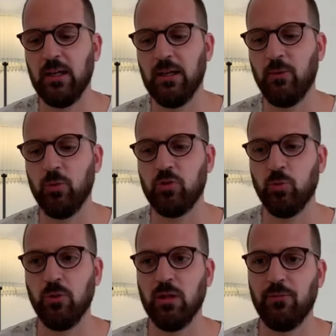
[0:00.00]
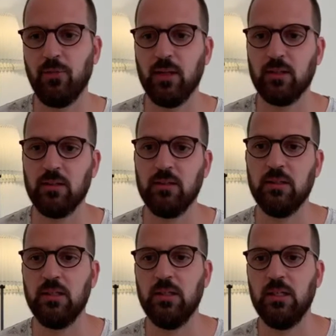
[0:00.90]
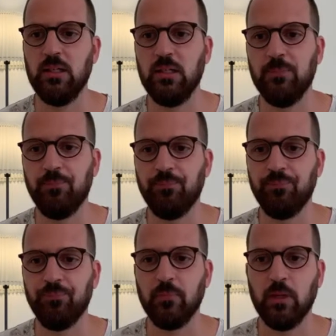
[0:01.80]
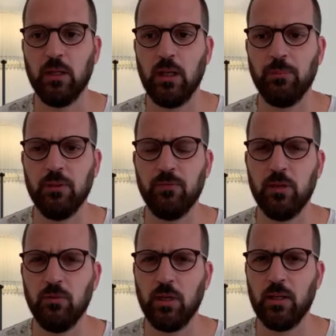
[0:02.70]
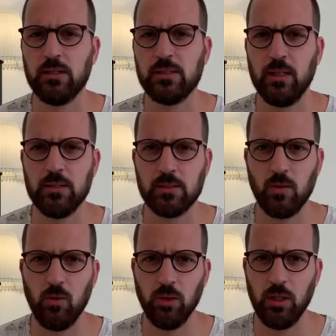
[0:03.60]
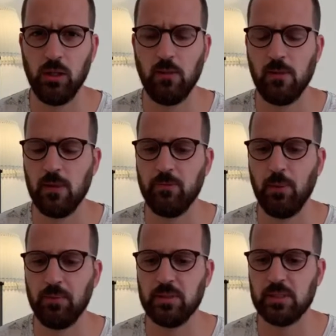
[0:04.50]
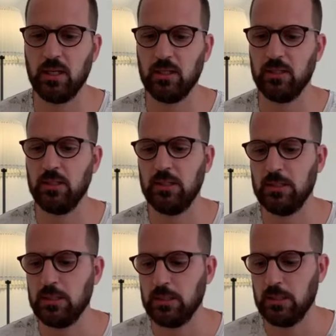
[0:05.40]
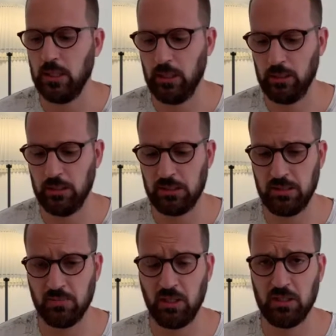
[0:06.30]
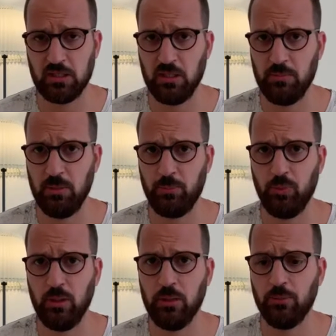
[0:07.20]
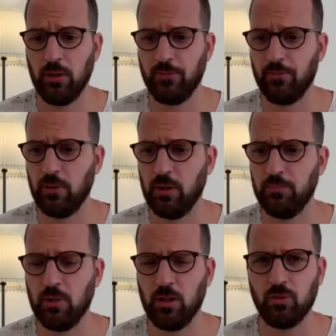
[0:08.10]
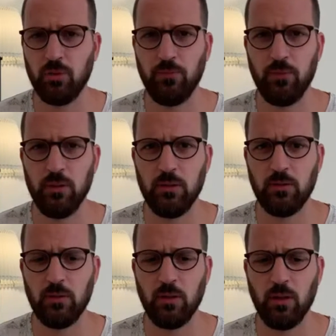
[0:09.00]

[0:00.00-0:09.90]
which will affect I believe the United States only, if I'm not mistaken. And it seems like it's going to be pretty rough. I'm not sure if it